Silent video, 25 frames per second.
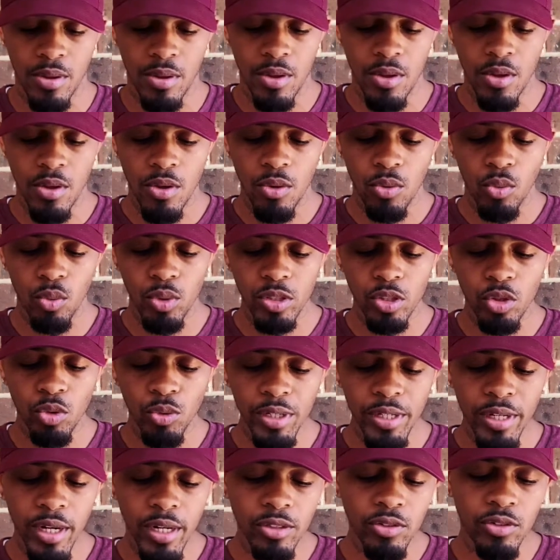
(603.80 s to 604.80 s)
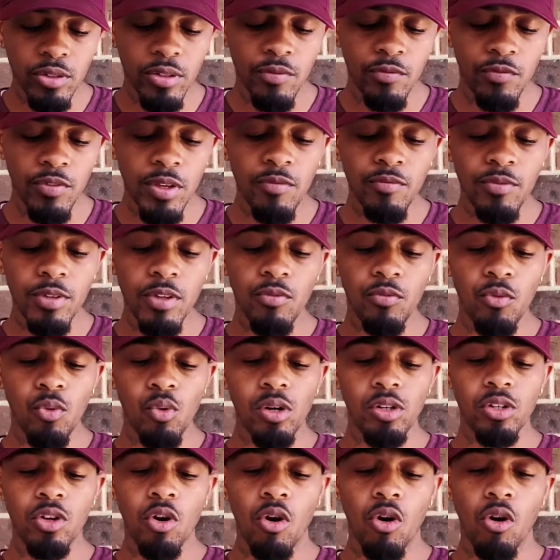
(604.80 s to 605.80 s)
with 354
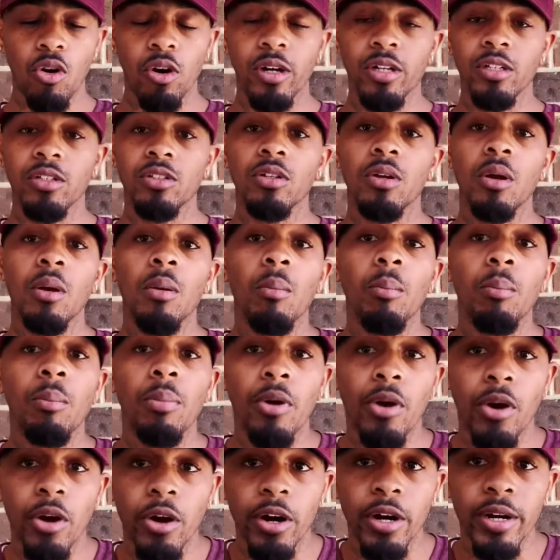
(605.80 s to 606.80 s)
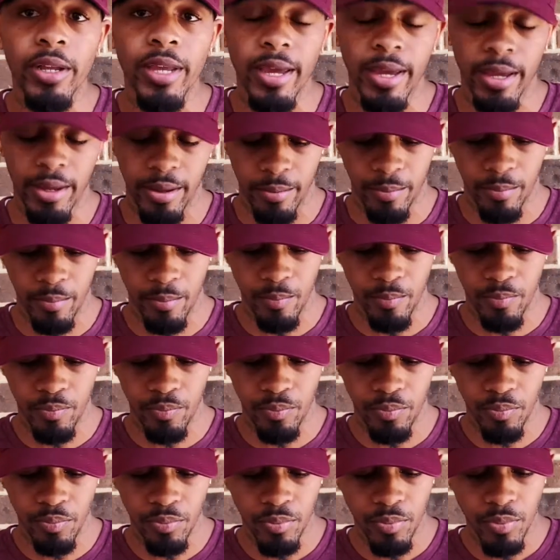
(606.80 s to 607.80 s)
yards per game.
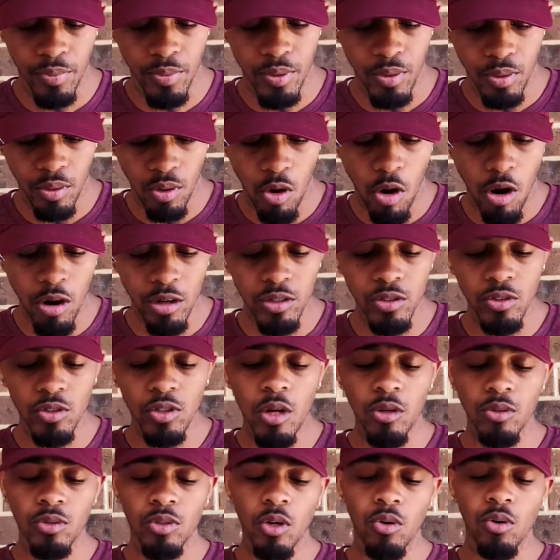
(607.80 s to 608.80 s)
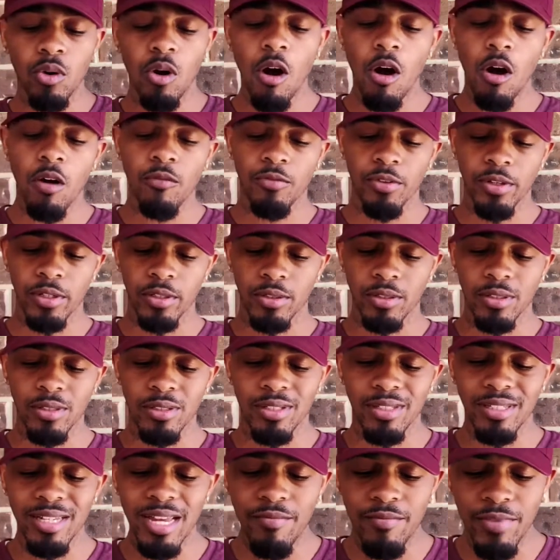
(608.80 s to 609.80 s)
Arkansas total offense is
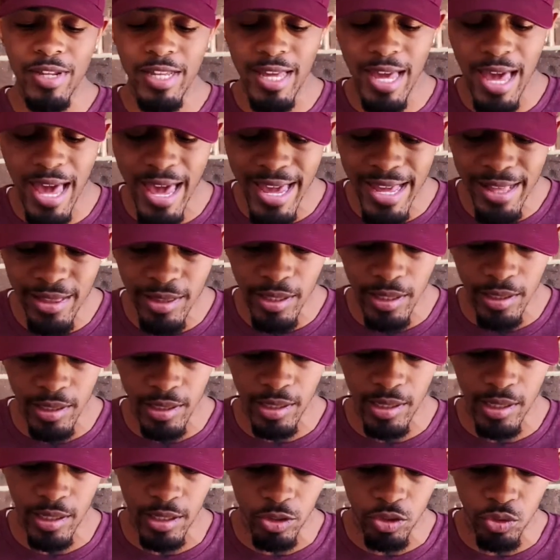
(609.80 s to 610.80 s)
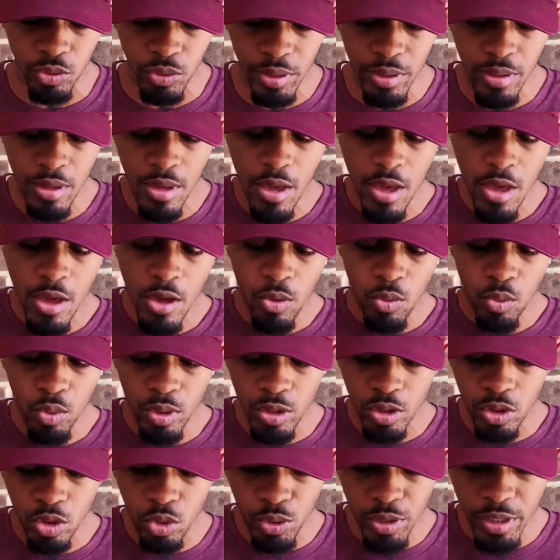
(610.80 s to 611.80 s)
78th in the country
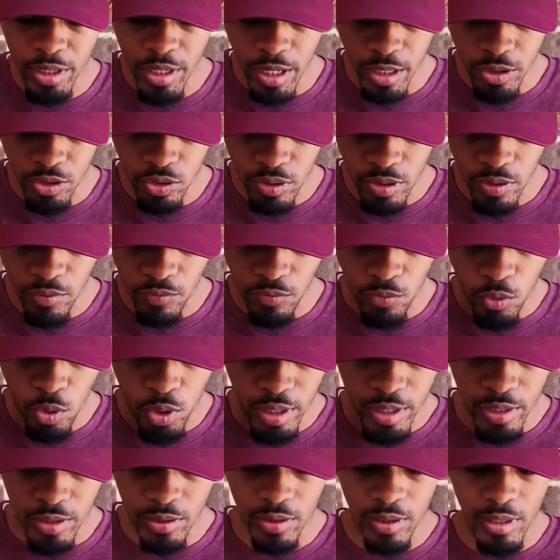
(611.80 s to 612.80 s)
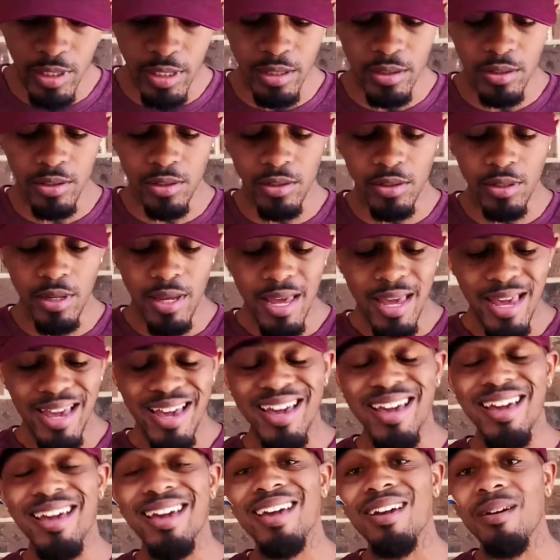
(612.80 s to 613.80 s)
with
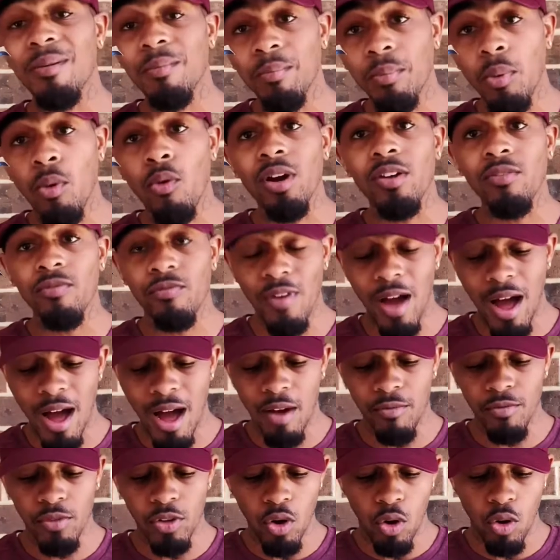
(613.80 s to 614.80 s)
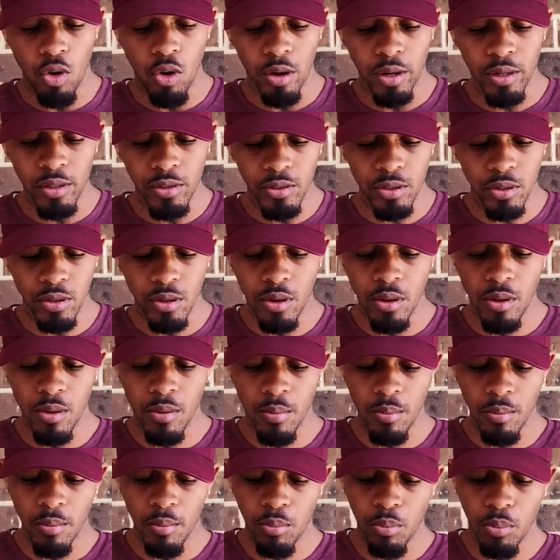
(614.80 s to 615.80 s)
346.5 yards
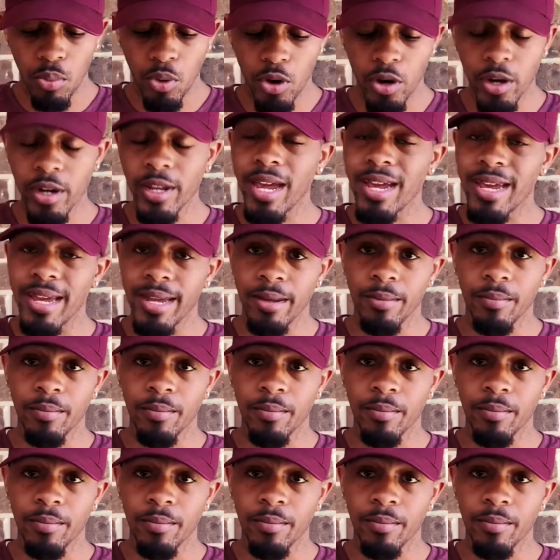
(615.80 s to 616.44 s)
per game.